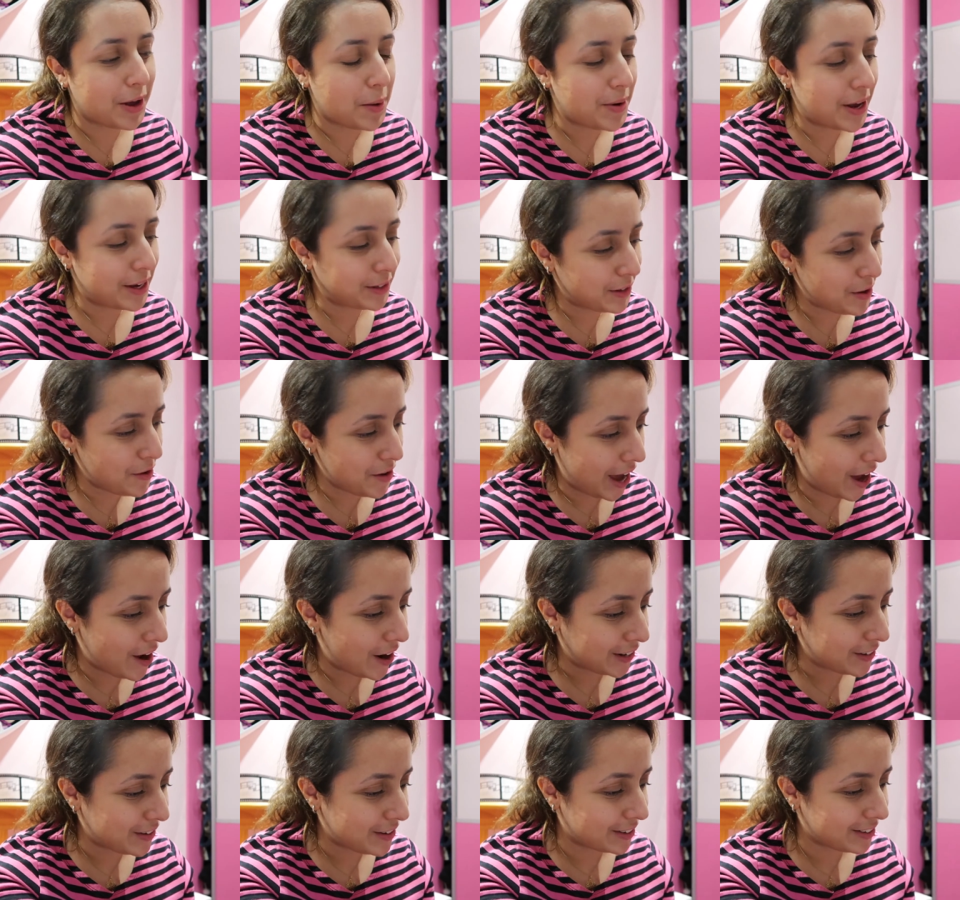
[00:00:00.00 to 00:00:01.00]
He played two
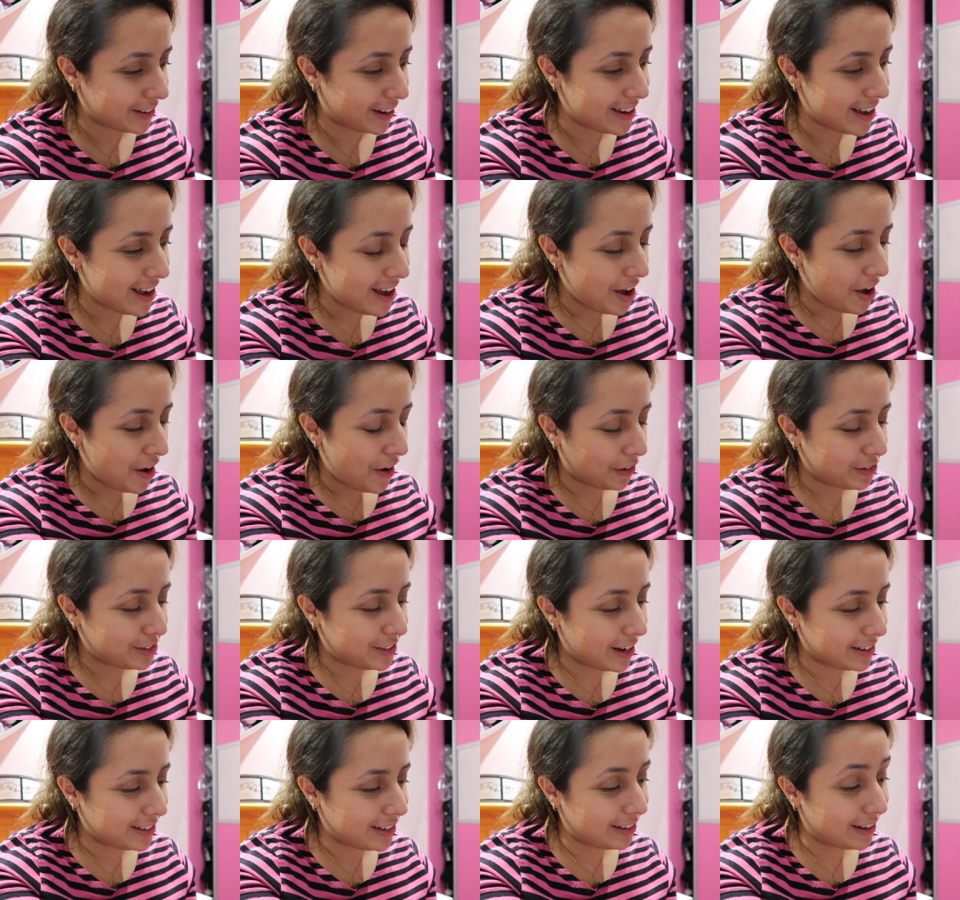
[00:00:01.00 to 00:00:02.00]
characters, and I
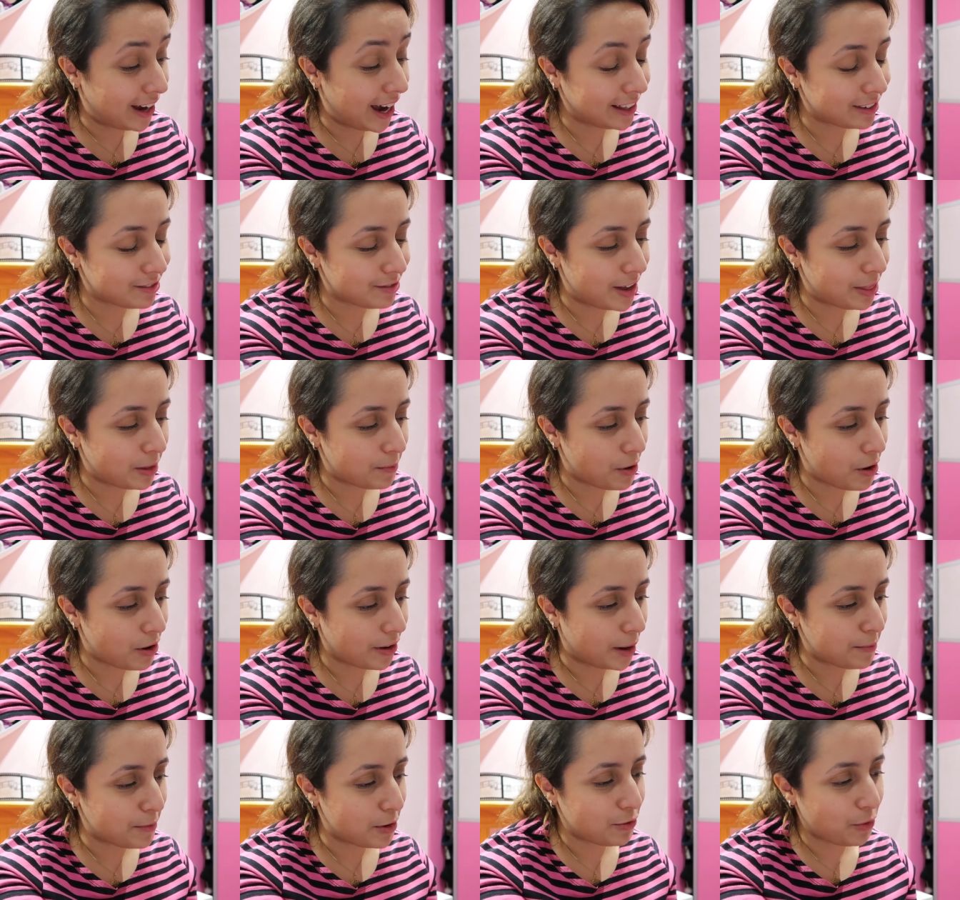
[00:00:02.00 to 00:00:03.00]
hadn't read the
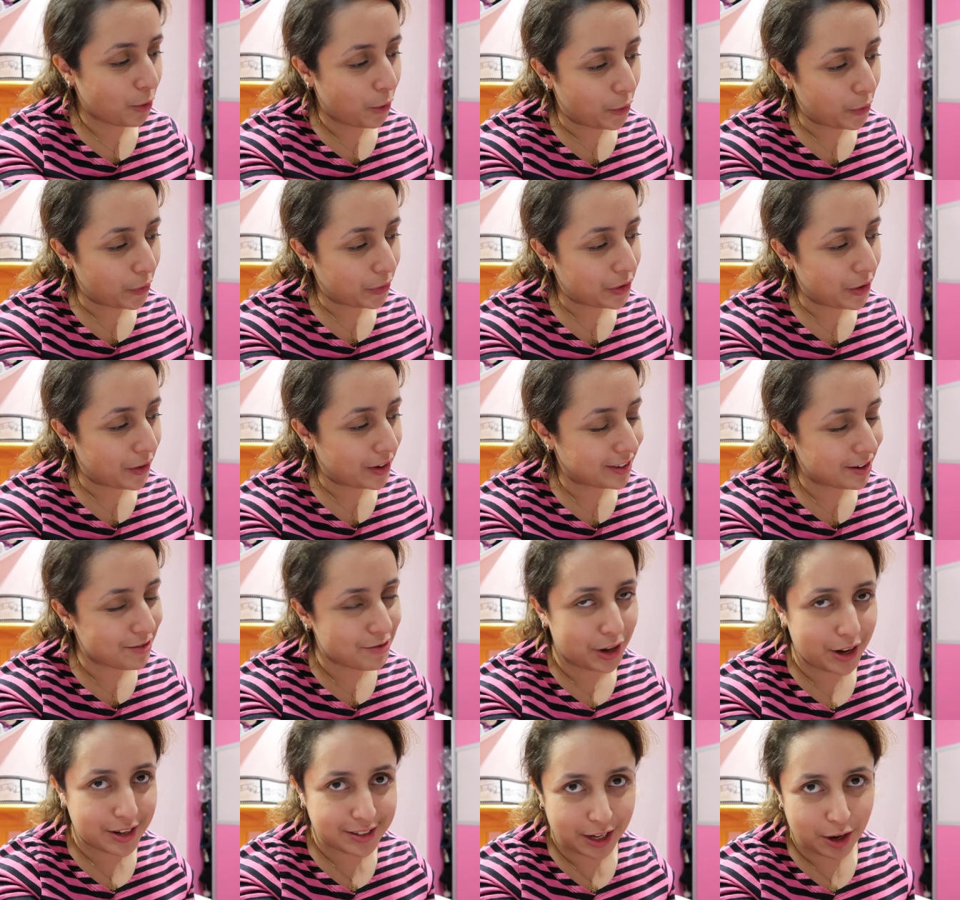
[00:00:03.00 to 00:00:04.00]
programme before, so I didn't
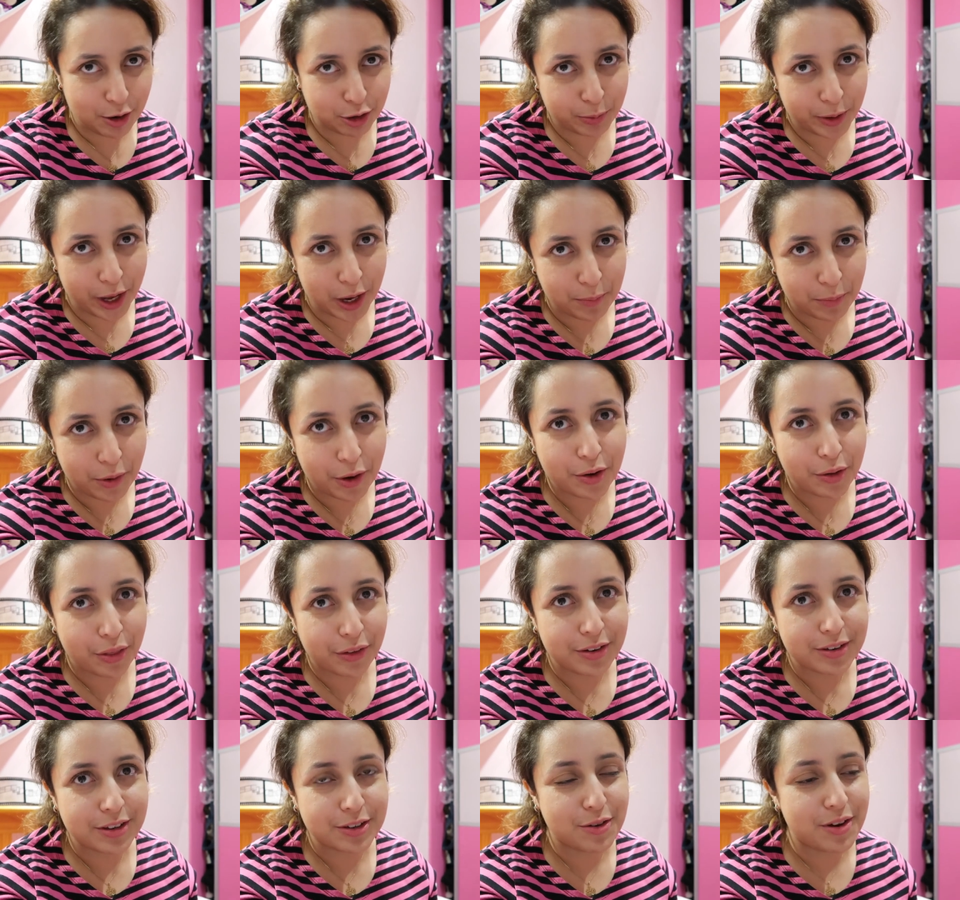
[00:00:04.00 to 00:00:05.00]
realise that he was playing both,
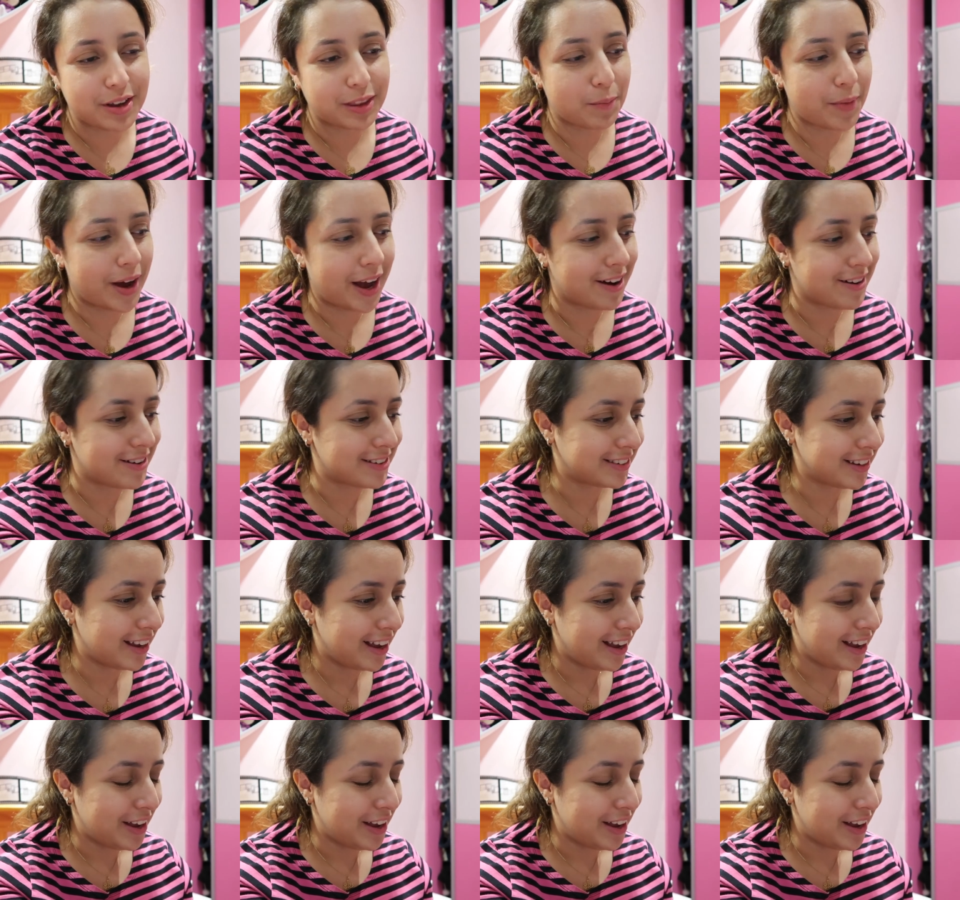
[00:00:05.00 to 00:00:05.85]
and doing the bows